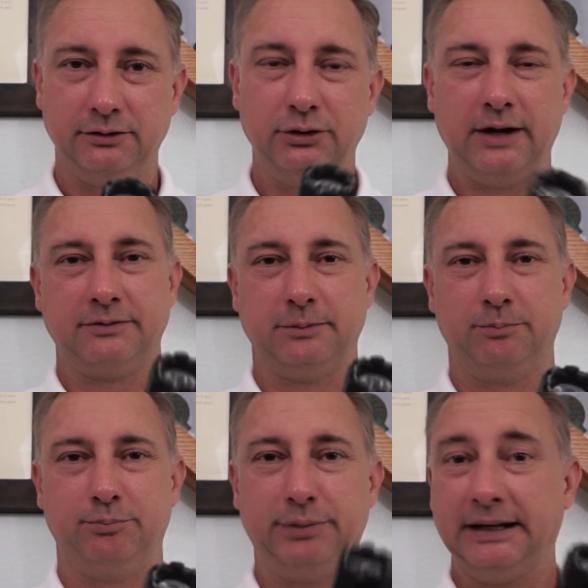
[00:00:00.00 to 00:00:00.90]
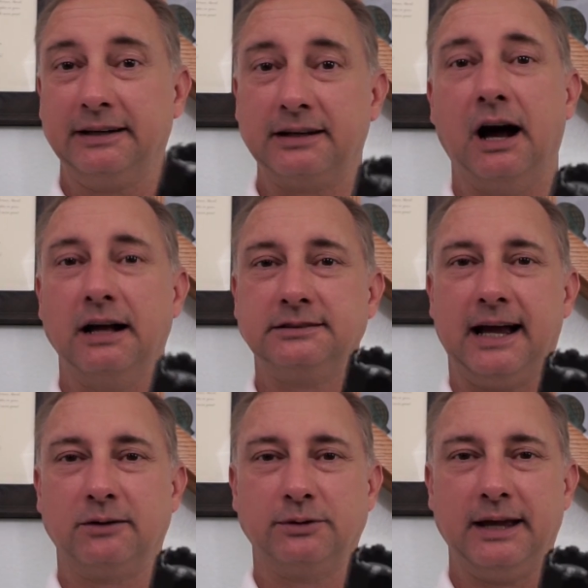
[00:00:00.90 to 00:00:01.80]
you have to be in
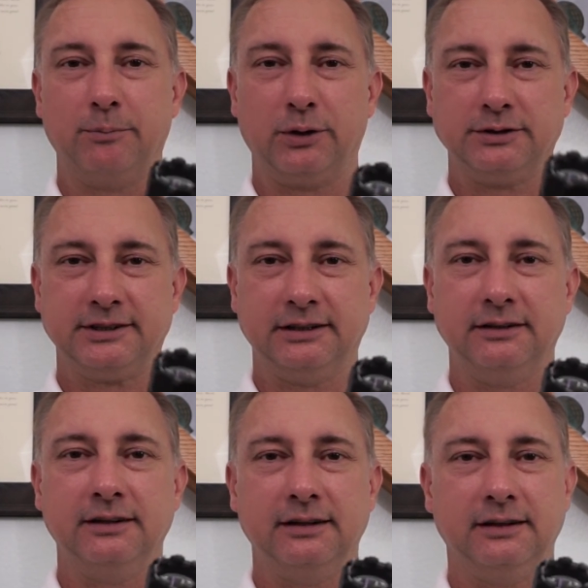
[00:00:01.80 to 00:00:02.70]
contact with that person.